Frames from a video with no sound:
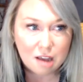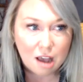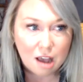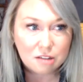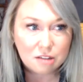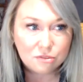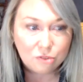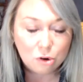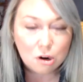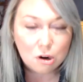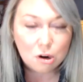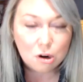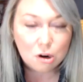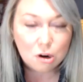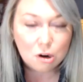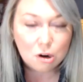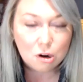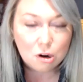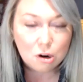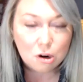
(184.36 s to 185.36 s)
task
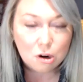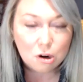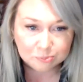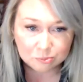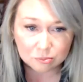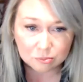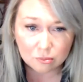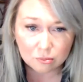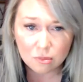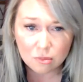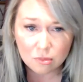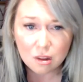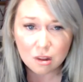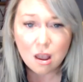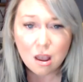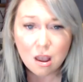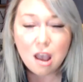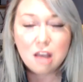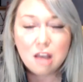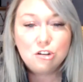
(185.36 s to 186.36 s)
force.
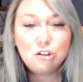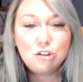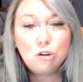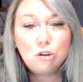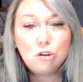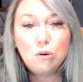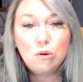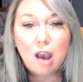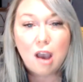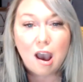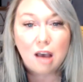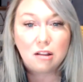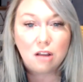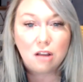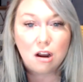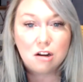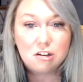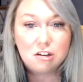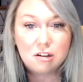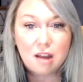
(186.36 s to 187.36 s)
And two
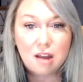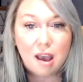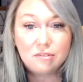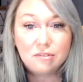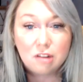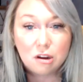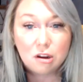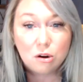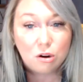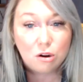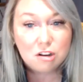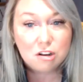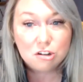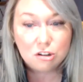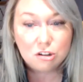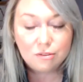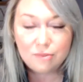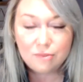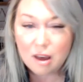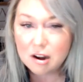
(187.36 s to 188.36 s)
at-large NAVTA
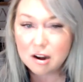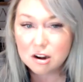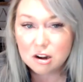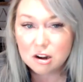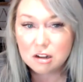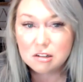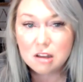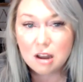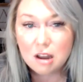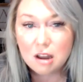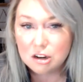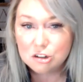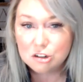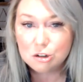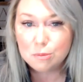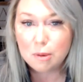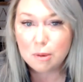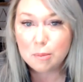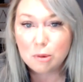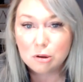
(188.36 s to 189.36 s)
credentialed veterinary
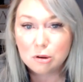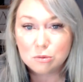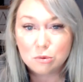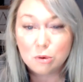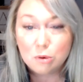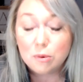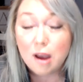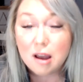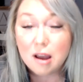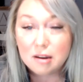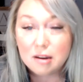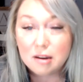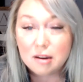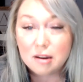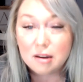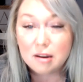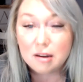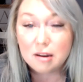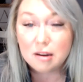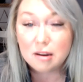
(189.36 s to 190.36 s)
technician members will round out
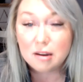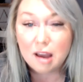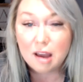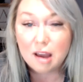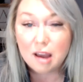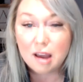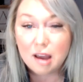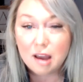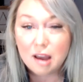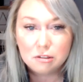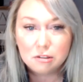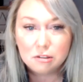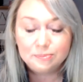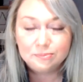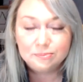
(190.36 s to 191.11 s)
the task force.